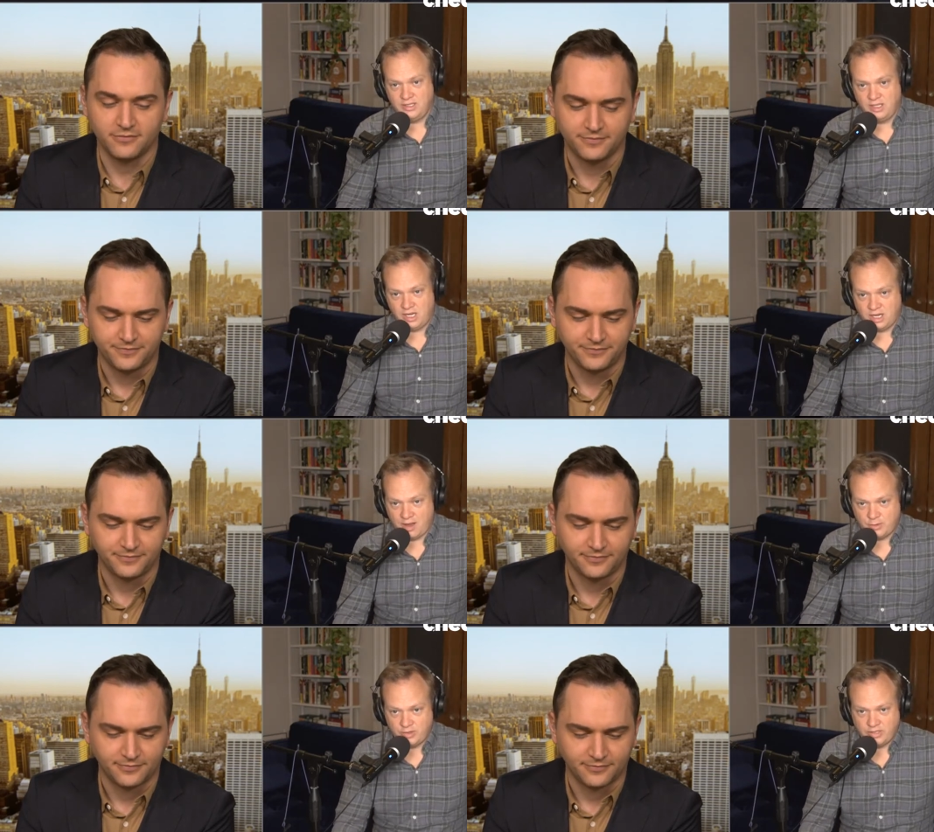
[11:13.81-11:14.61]
Speaker 1: the
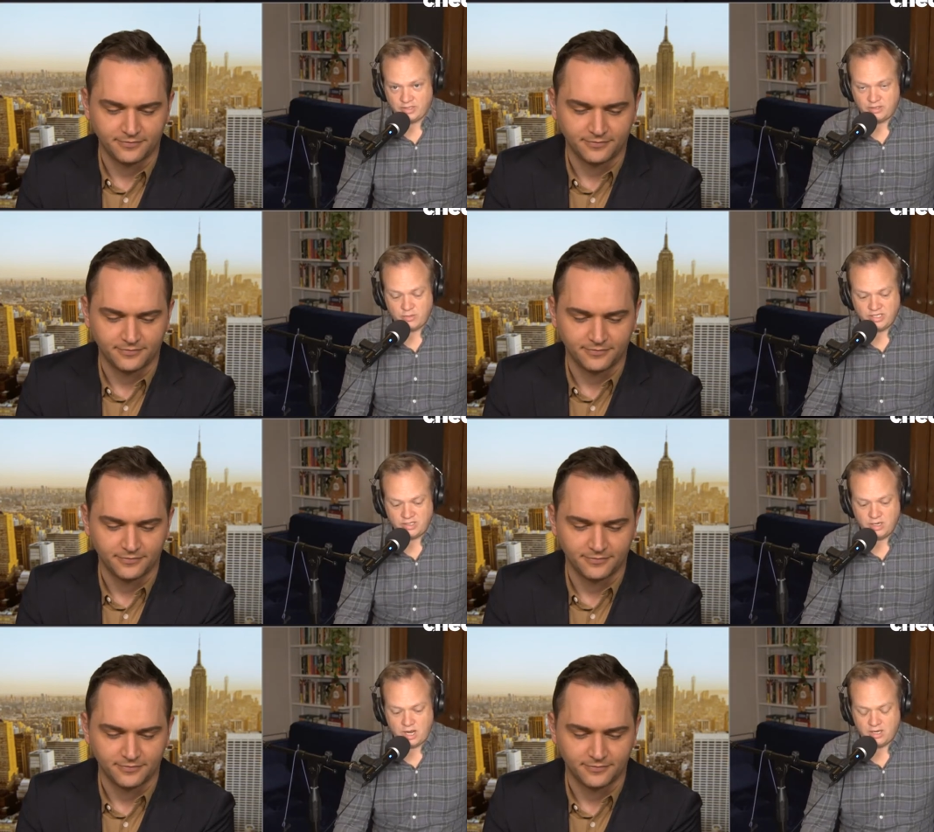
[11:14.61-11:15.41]
COP26
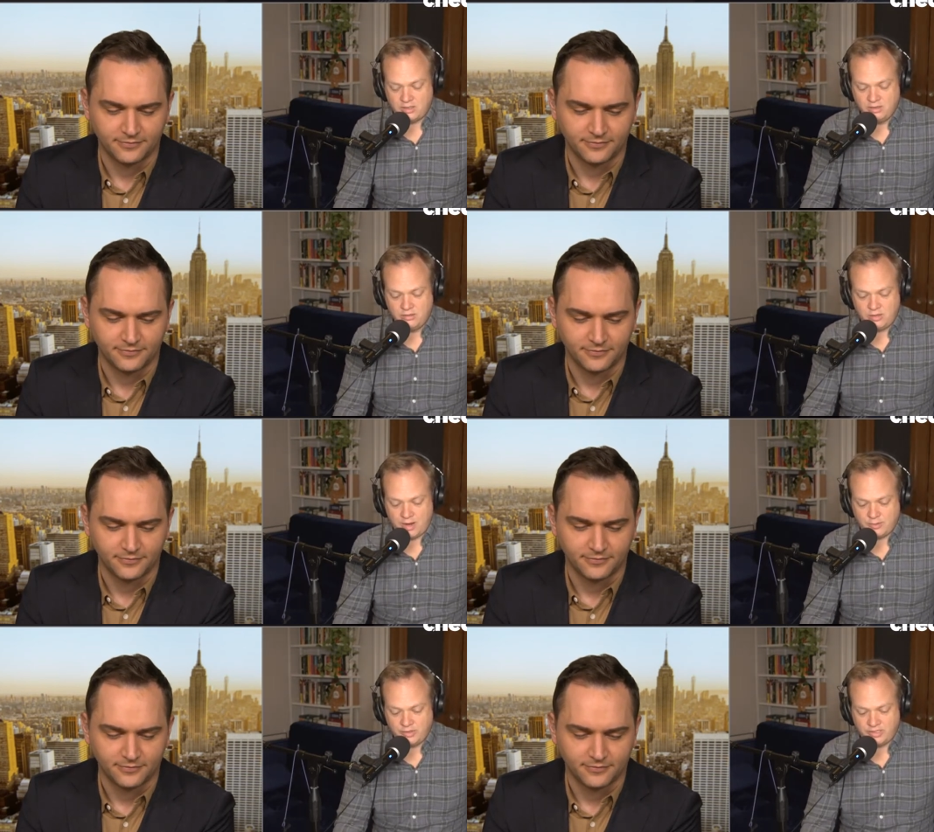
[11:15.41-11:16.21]
20, uh,
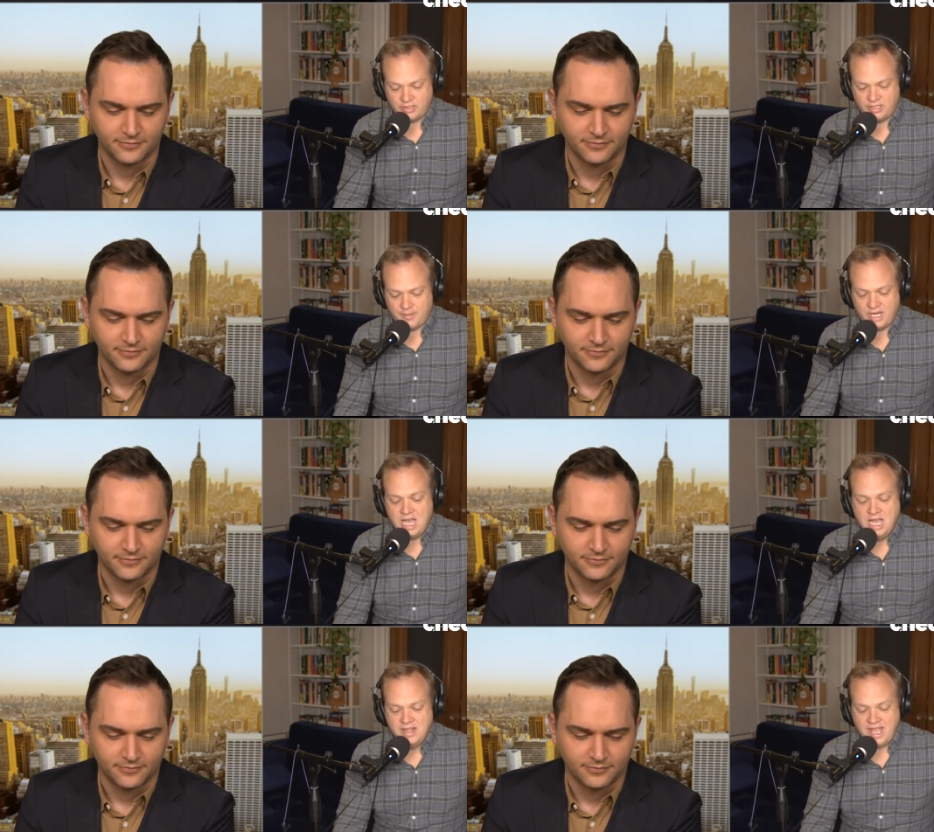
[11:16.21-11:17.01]
COP26 summit.
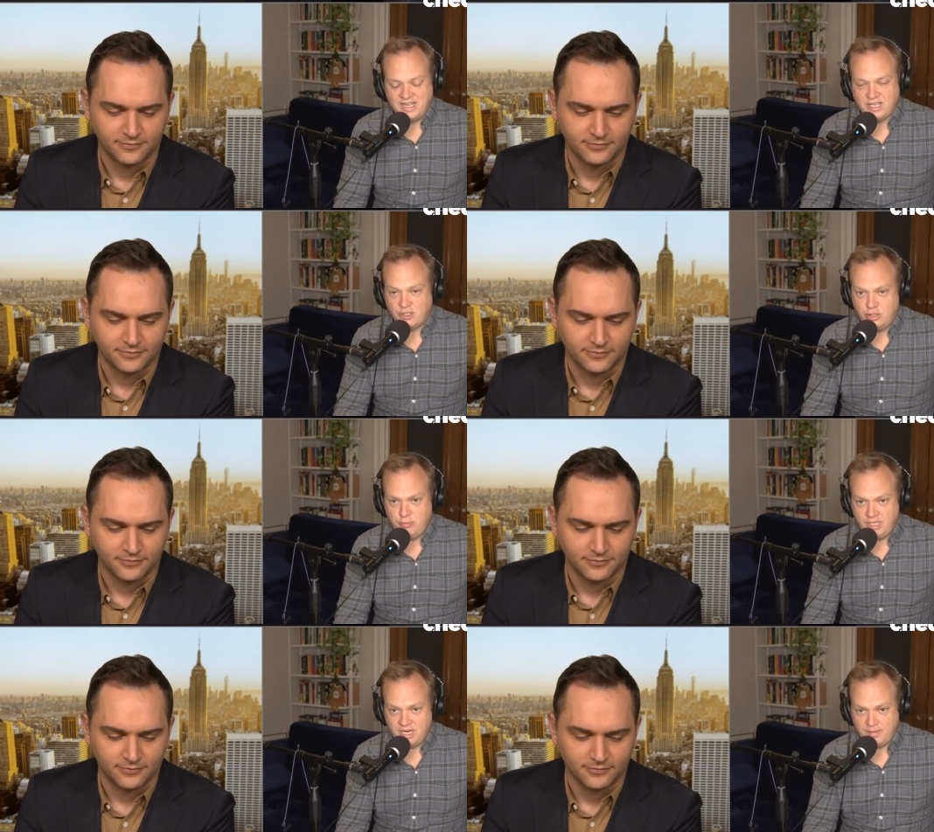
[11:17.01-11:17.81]
That is on 2
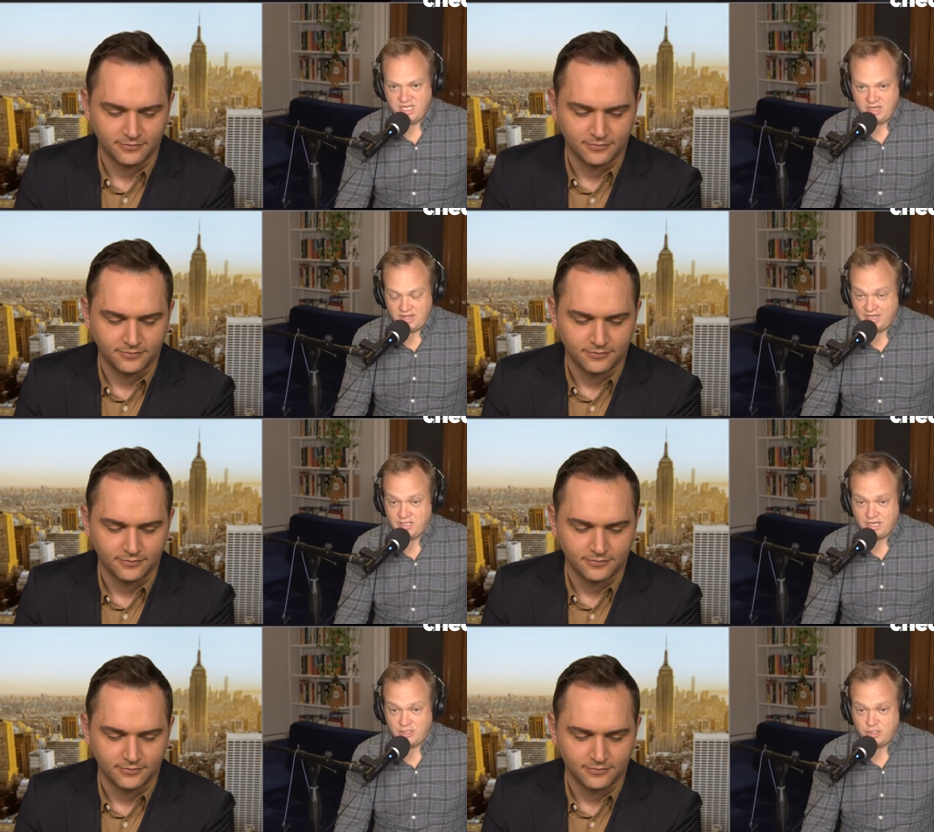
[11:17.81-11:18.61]
p.m. That is
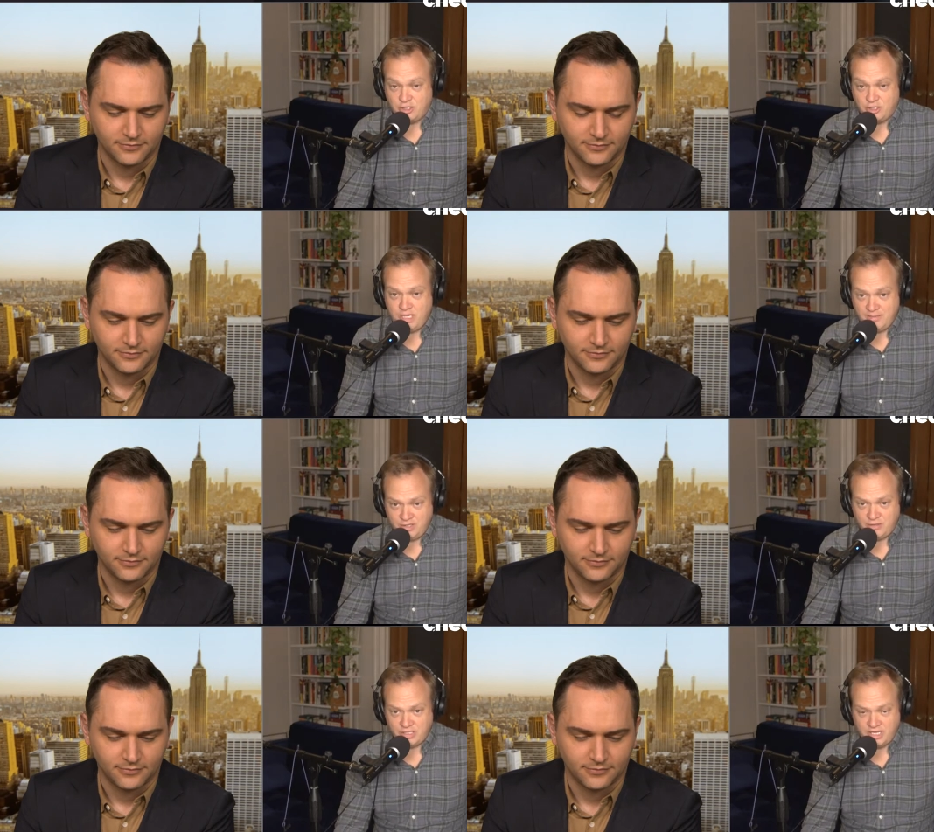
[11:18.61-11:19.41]
on at 2 p.m.
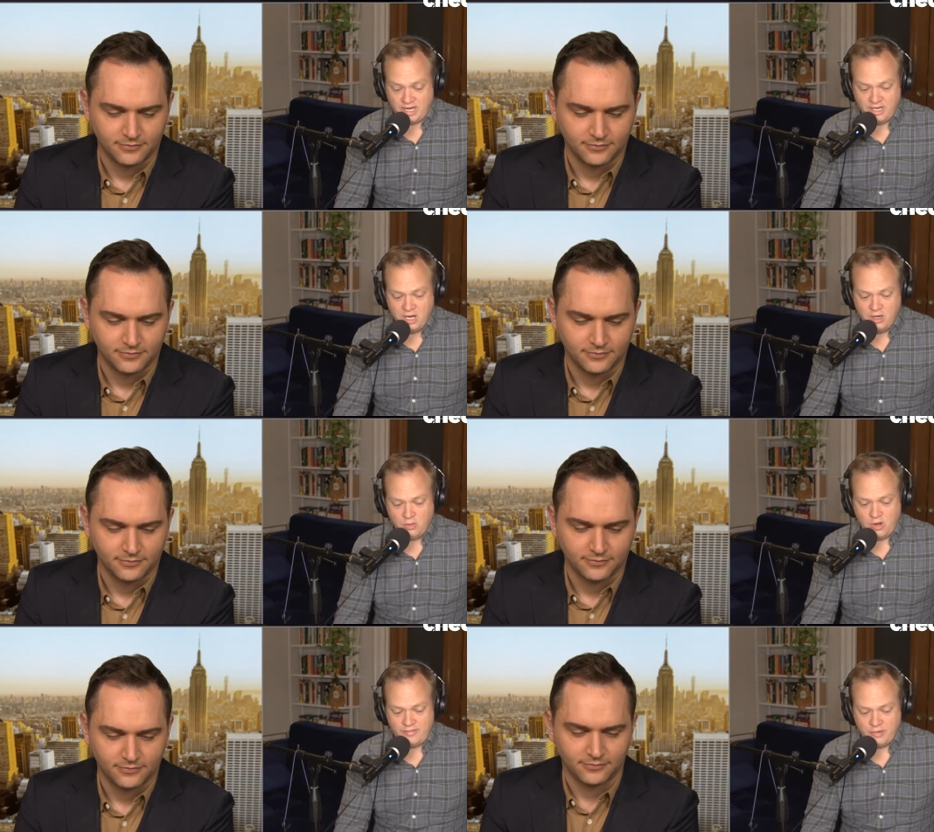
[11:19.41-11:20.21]
Eastern today,
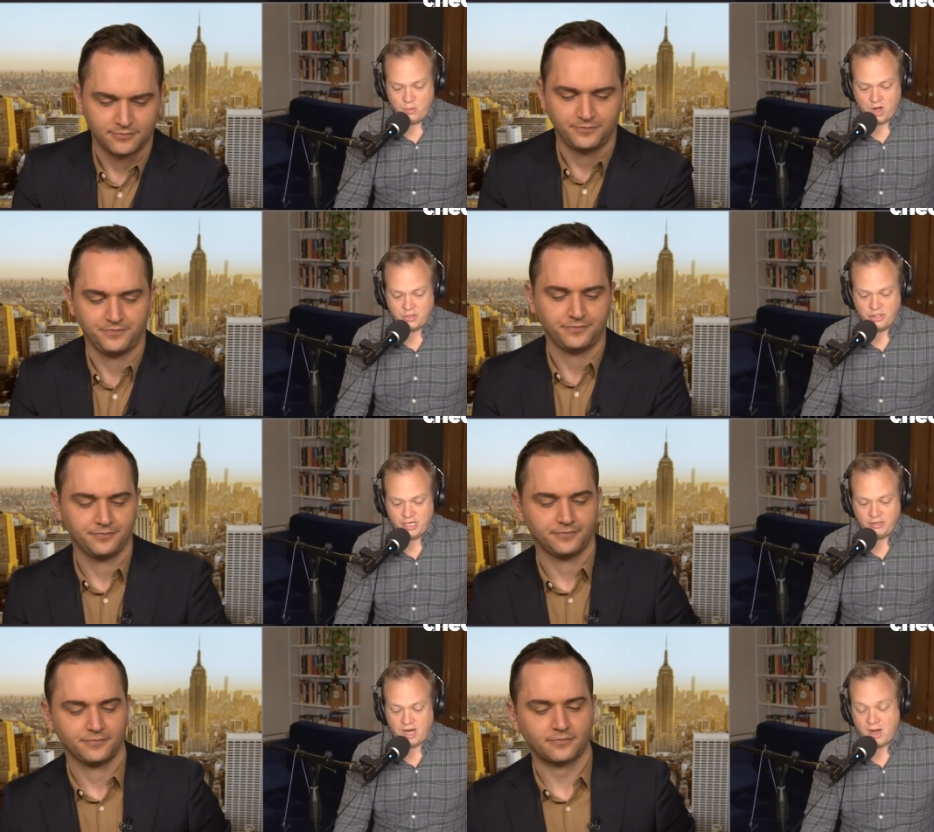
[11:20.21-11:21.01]
wherever you watch
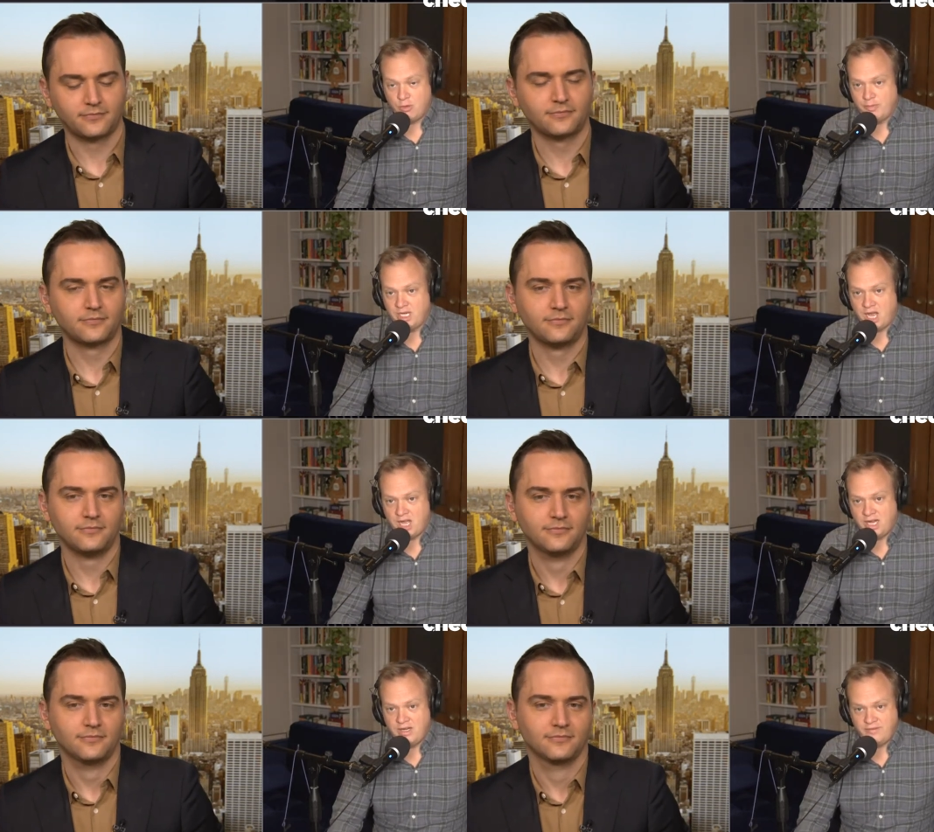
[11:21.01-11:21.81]
Cheddar. I will be
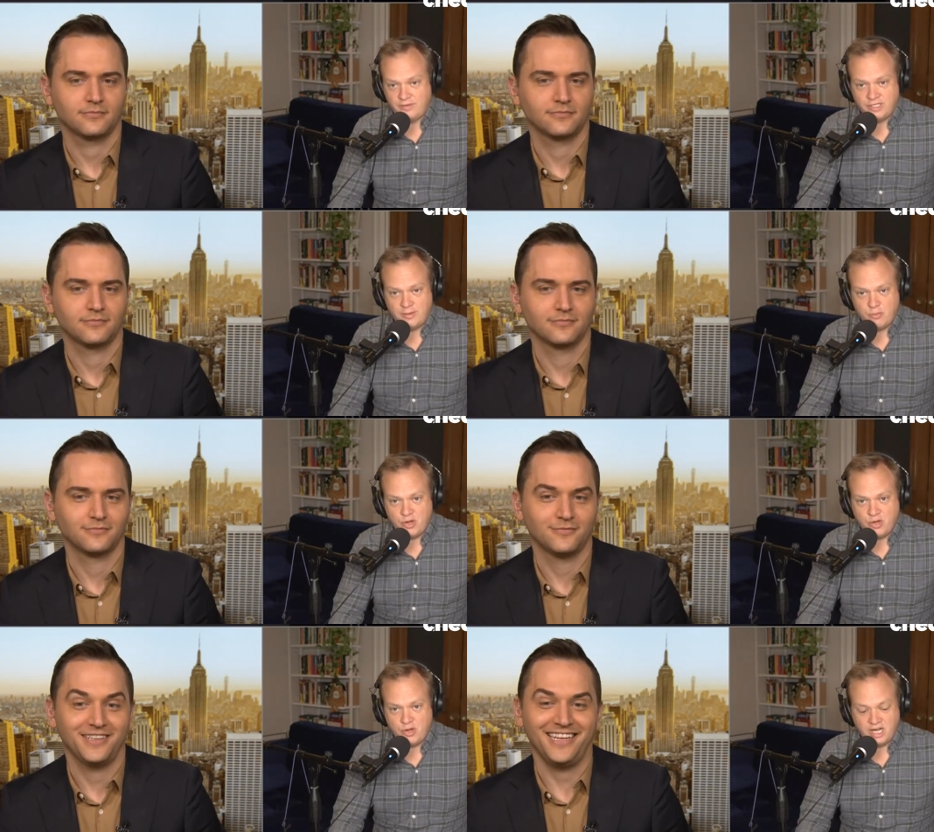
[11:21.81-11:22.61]
on for some
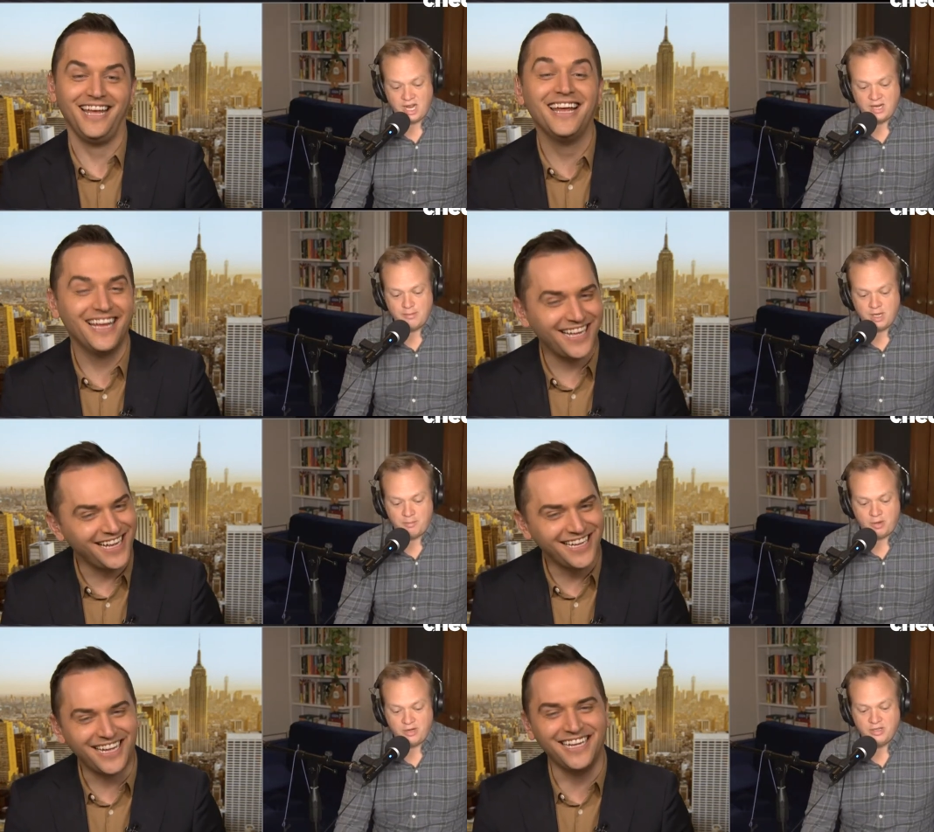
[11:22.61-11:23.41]
reason. I am uh,
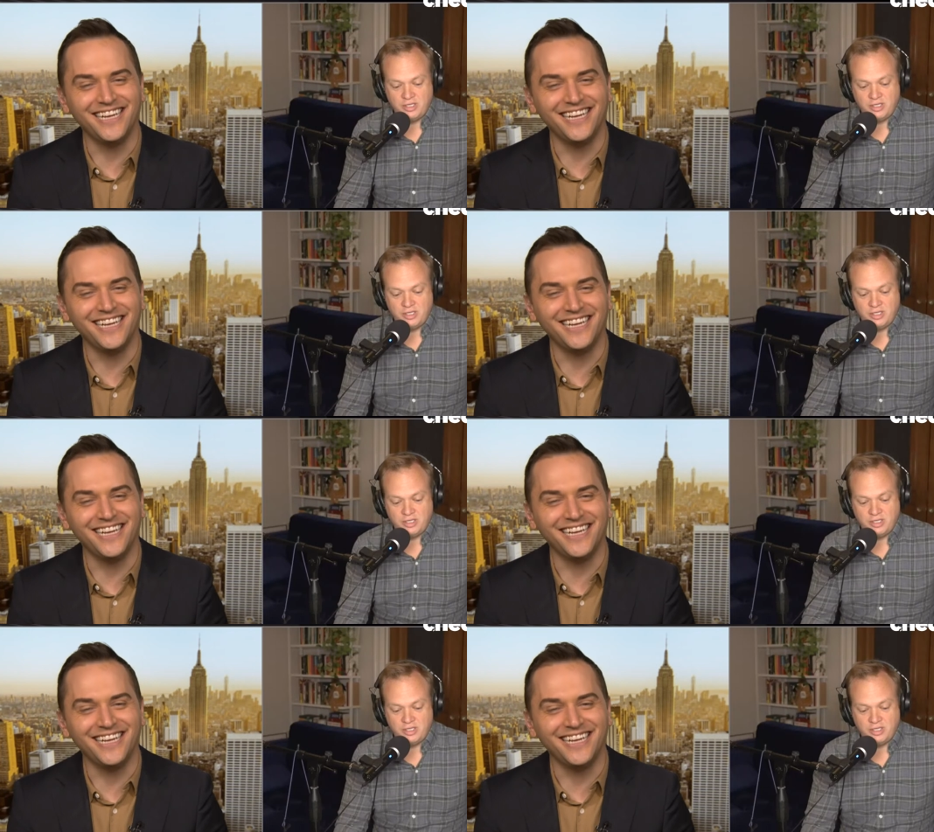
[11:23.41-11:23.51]
part of the